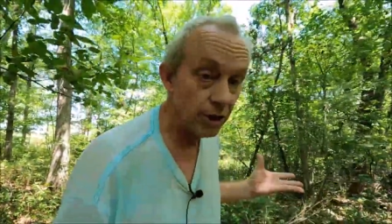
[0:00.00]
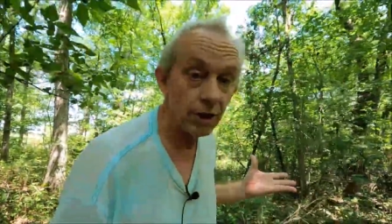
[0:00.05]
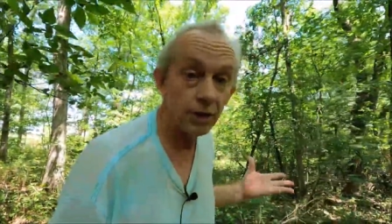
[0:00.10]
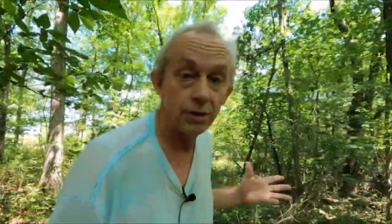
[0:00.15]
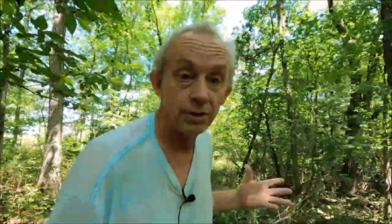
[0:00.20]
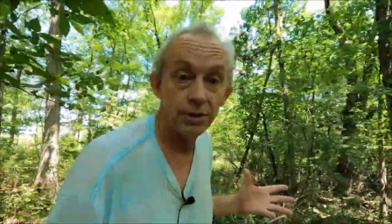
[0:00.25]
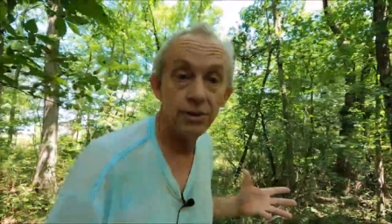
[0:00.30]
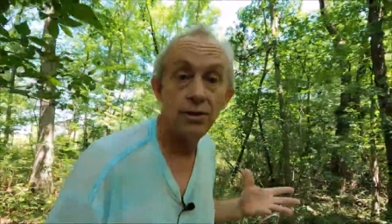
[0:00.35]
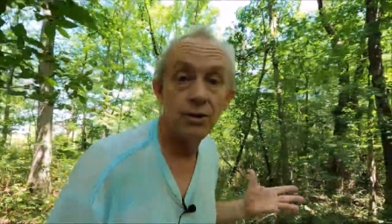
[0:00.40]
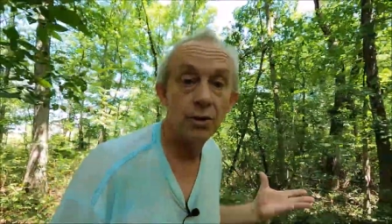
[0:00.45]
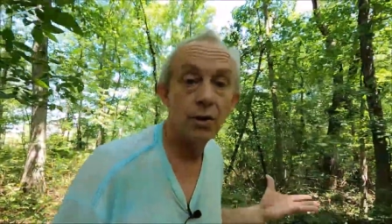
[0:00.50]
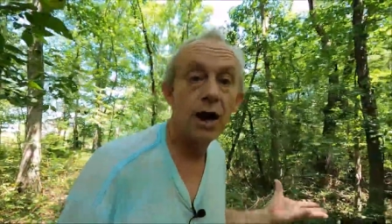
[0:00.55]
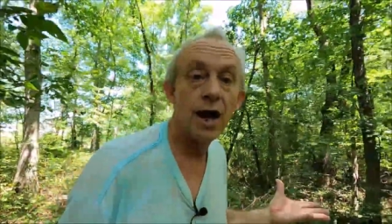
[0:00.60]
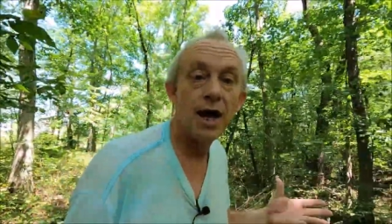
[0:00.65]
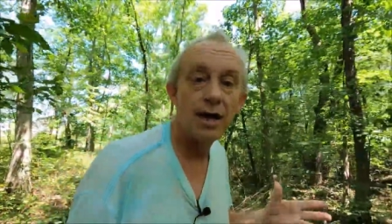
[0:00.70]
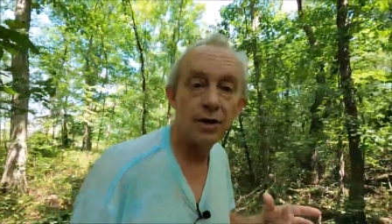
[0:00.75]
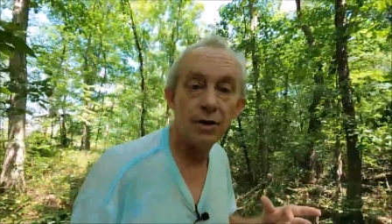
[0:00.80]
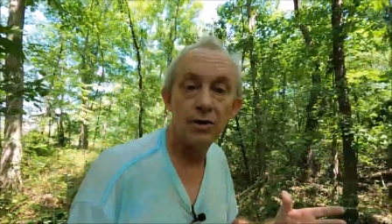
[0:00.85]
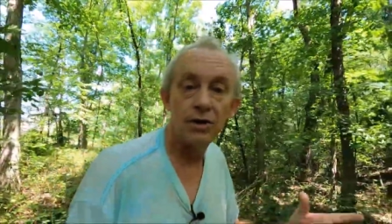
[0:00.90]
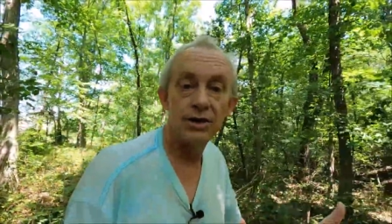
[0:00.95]
where you're
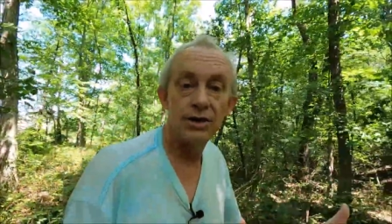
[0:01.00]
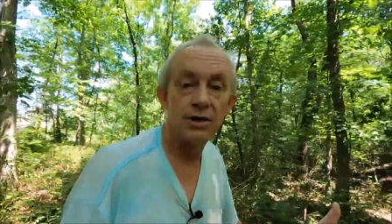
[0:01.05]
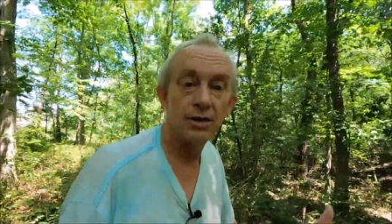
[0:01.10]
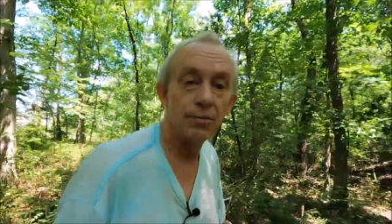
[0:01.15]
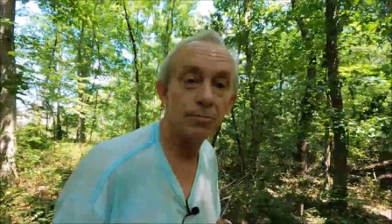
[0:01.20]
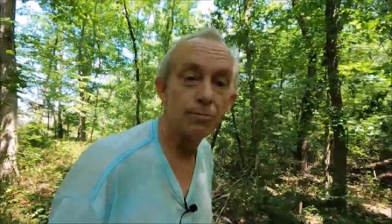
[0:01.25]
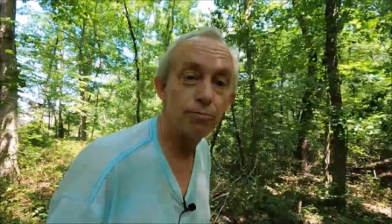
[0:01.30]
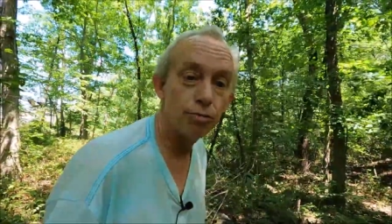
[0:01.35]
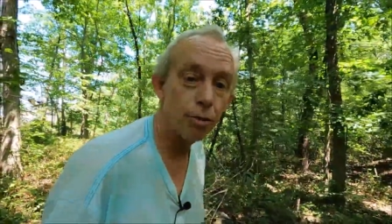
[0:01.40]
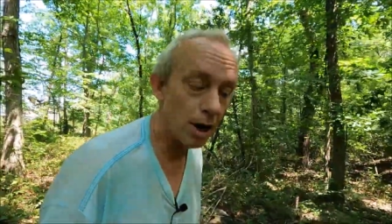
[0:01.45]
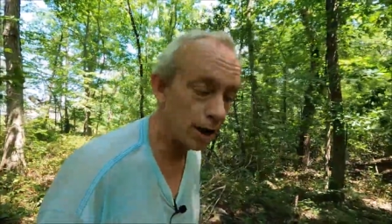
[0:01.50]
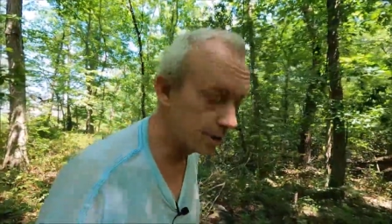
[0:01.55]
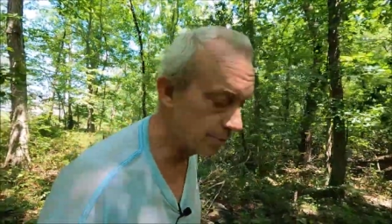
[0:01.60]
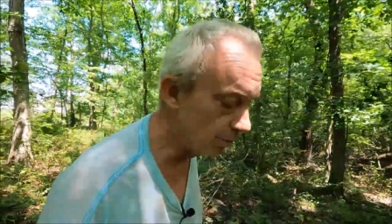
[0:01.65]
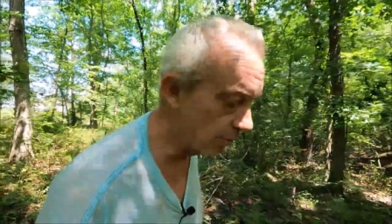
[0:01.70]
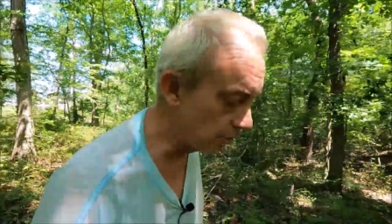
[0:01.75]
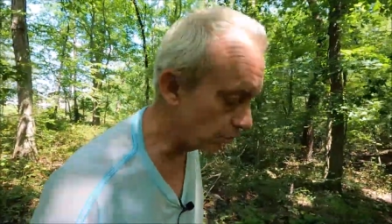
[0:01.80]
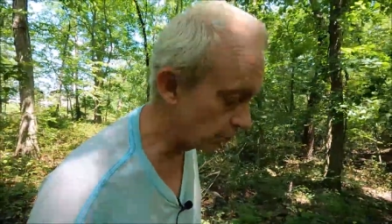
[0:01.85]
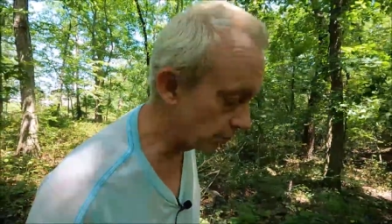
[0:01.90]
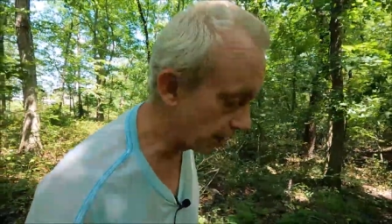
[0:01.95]
at, or at least the
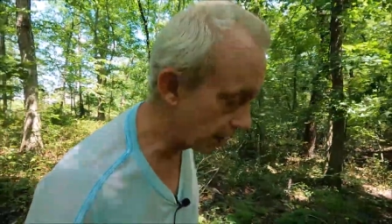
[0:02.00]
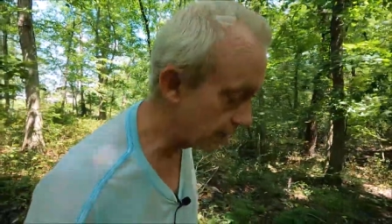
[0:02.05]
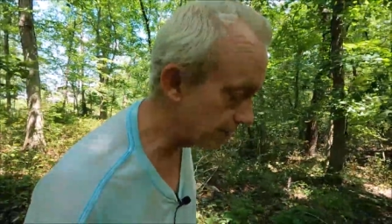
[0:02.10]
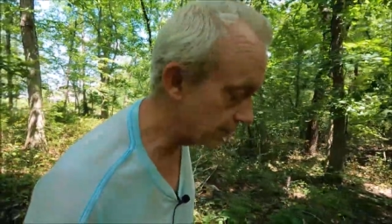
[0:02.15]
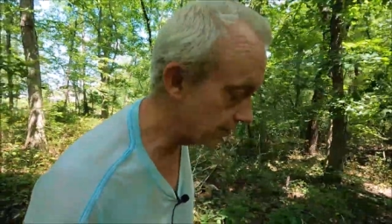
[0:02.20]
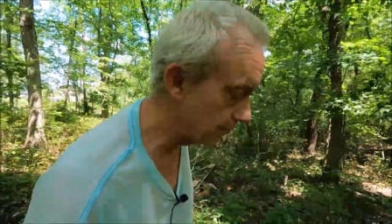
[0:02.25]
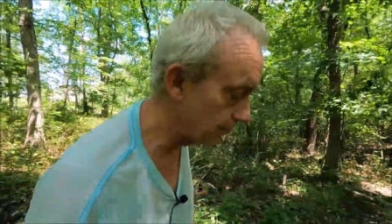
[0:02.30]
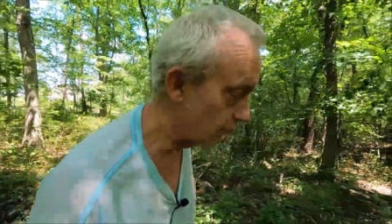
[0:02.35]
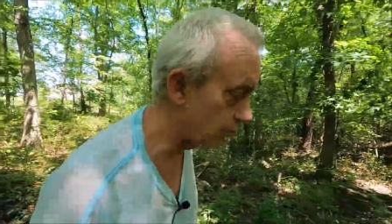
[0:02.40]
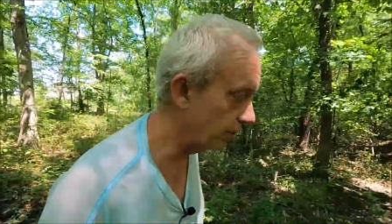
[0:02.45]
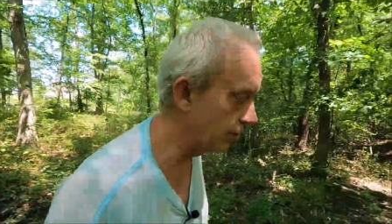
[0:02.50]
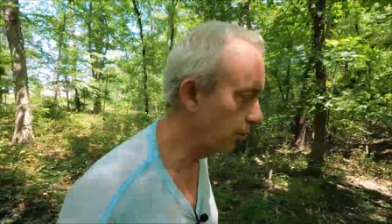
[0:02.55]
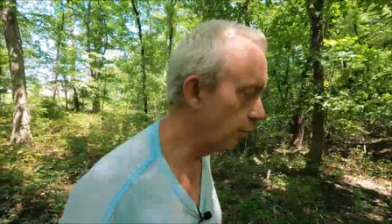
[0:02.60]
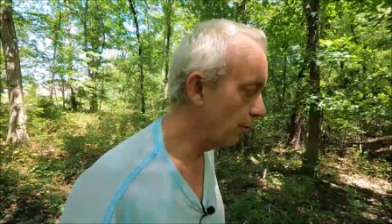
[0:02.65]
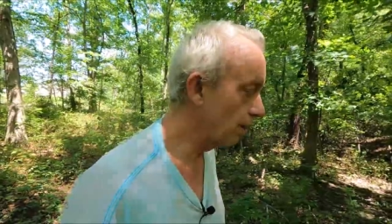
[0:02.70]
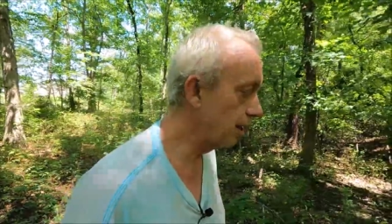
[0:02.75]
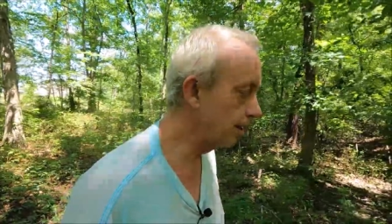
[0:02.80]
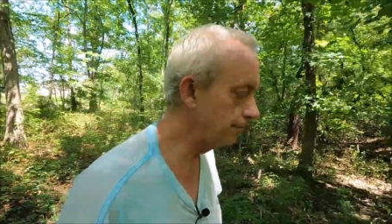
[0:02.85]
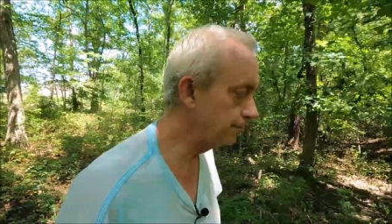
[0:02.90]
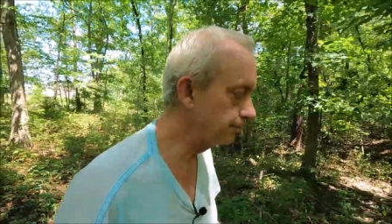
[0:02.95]
approximate location of where
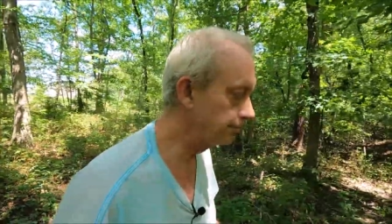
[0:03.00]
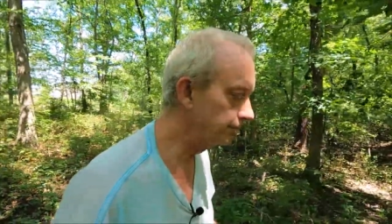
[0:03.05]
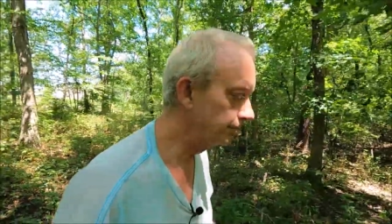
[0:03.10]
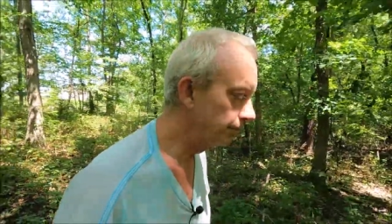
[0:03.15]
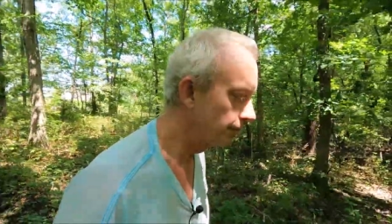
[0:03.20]
you're at.